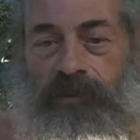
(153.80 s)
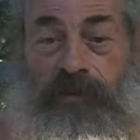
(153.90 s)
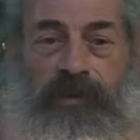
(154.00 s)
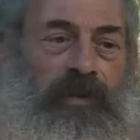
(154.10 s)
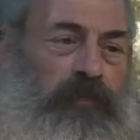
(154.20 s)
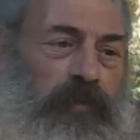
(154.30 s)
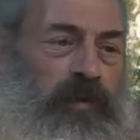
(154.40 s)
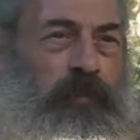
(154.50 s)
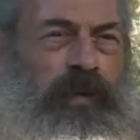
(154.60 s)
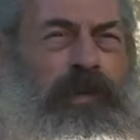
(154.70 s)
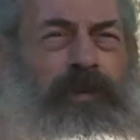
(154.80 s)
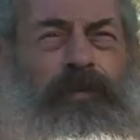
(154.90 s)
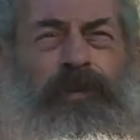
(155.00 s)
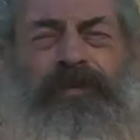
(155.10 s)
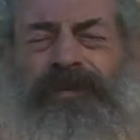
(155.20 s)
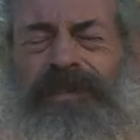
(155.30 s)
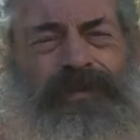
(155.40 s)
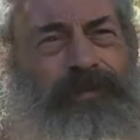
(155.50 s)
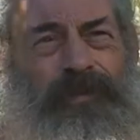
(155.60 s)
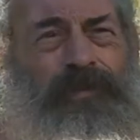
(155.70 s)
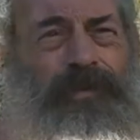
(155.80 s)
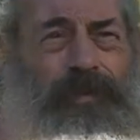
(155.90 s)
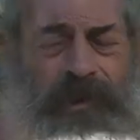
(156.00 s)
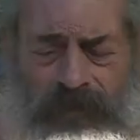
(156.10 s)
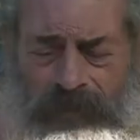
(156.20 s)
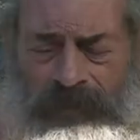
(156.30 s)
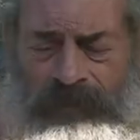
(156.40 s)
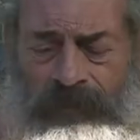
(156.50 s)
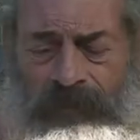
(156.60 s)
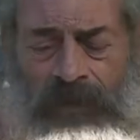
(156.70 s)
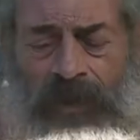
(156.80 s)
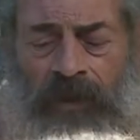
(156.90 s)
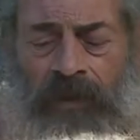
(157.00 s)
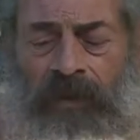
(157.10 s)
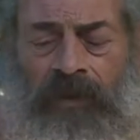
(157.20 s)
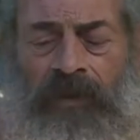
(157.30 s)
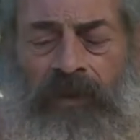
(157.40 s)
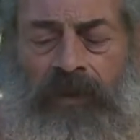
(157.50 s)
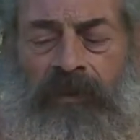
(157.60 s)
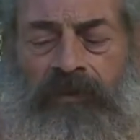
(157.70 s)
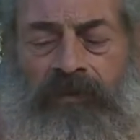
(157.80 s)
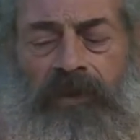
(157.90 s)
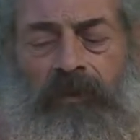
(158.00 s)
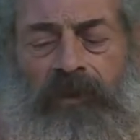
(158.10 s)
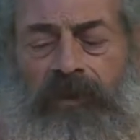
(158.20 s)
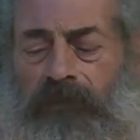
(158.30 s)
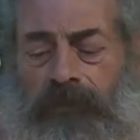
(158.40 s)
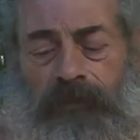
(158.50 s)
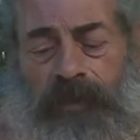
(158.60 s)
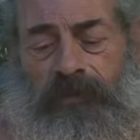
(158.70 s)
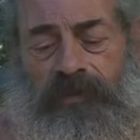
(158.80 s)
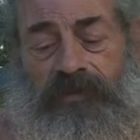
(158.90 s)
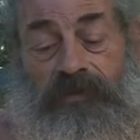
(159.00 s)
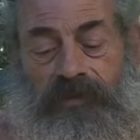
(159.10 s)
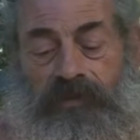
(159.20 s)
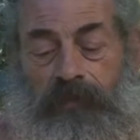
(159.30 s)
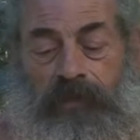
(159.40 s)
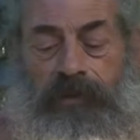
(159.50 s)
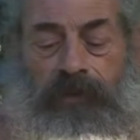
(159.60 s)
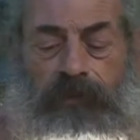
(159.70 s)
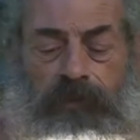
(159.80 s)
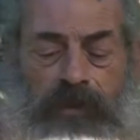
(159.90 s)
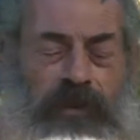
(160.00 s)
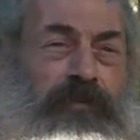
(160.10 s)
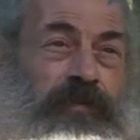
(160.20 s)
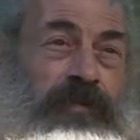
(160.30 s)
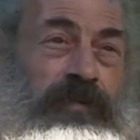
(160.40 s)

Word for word: and they fight about that as well. What's all that about? So many different families, so many different countries,